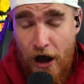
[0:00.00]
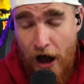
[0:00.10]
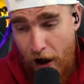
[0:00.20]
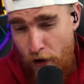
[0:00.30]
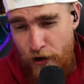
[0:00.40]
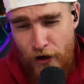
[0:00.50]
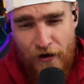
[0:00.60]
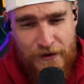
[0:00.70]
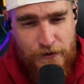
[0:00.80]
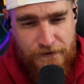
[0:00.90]

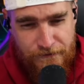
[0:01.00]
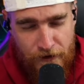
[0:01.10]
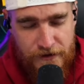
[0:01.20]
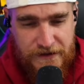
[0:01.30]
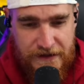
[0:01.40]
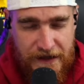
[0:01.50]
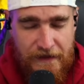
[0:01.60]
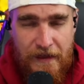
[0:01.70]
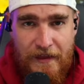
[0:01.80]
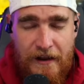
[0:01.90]
Okanola, I think, was first, and then
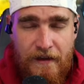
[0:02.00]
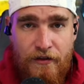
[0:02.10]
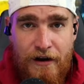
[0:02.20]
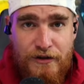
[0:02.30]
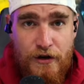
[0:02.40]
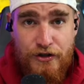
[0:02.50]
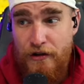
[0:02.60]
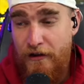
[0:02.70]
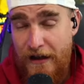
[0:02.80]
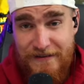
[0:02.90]
they landed the other edge rusher.
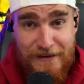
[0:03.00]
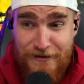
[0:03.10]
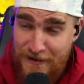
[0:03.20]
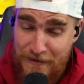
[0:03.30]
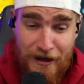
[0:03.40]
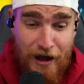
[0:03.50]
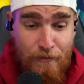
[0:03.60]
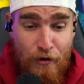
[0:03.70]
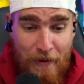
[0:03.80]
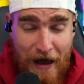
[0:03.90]
And look, I said this could be a combo